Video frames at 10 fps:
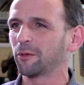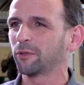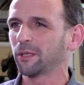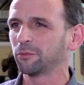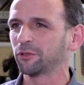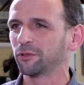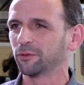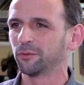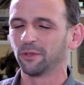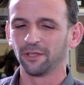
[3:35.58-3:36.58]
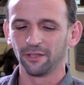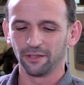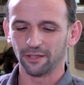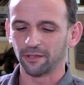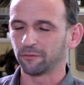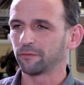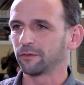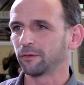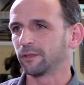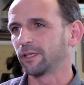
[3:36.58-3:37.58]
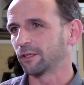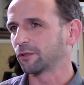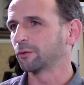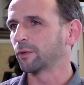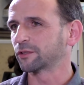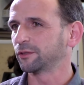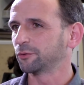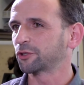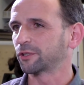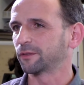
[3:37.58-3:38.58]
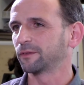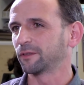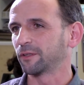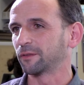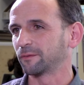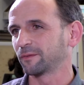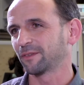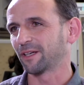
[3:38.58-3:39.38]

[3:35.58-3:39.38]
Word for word: were you able to kind of get a good resolution on